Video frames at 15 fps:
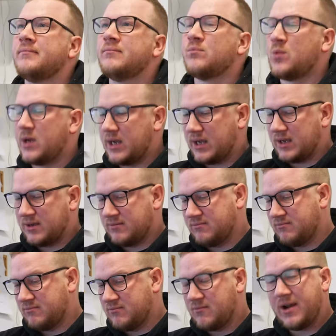we're
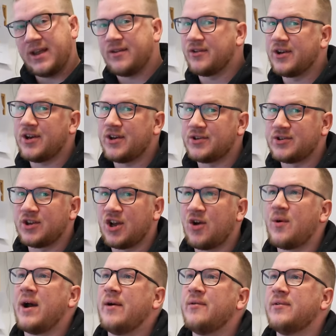waiting on cars to
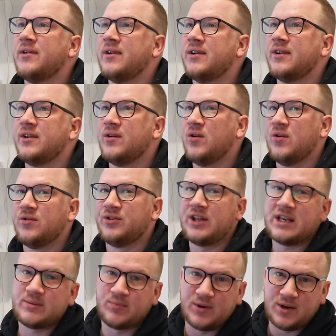go out,
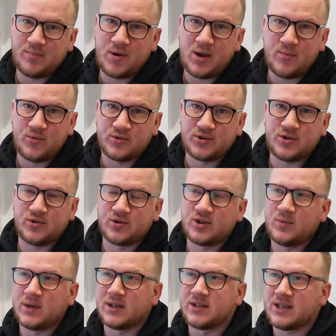desperate to buy more stocks so
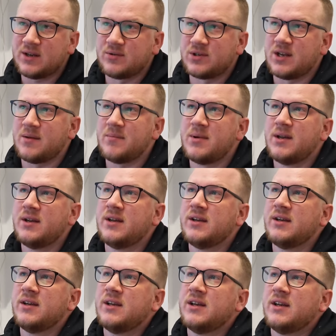that we can sell some.
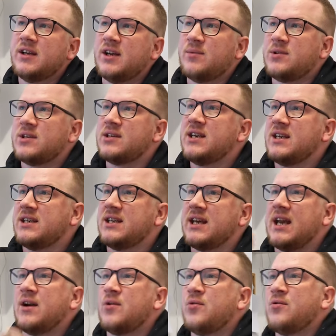And we just need to
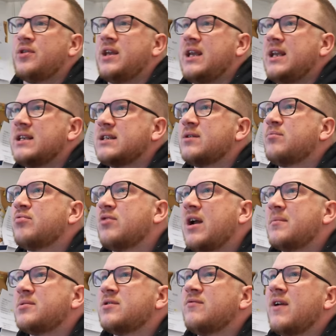get all these
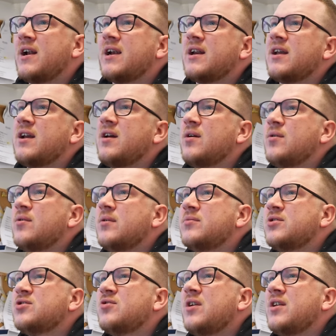prepped and ready to go. I'm
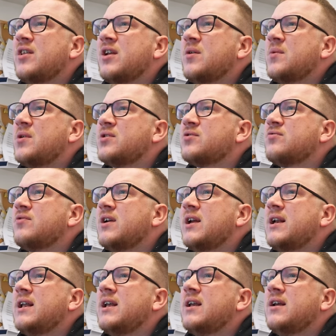just trying to think what's
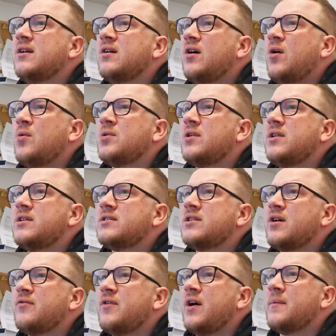really holding this
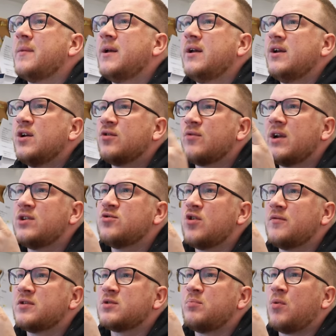stuff up. Range
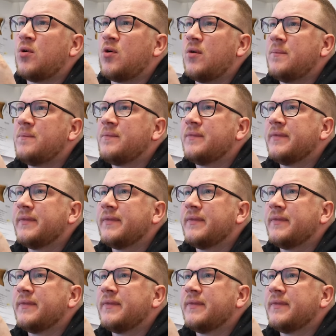Rover Sport.